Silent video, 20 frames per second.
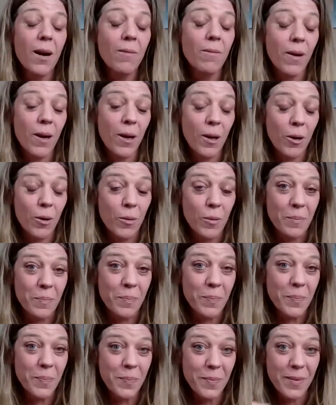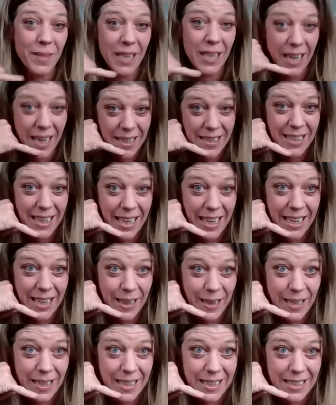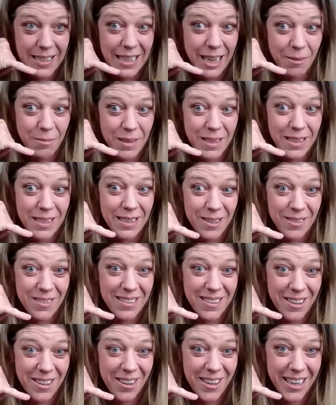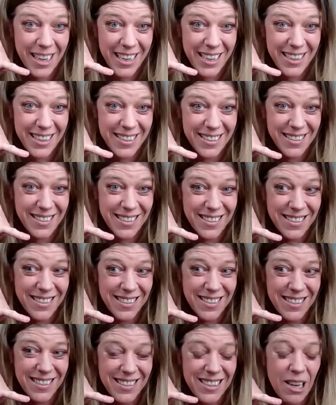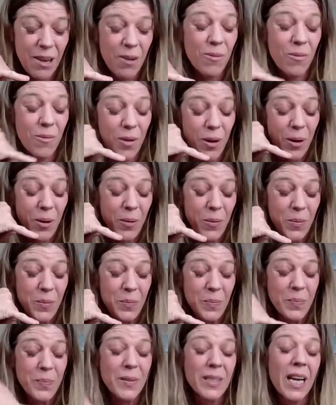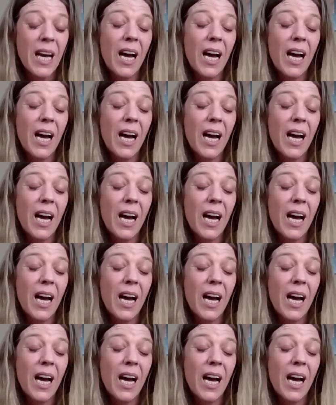Phone is like this. I'm so sorry. Phone.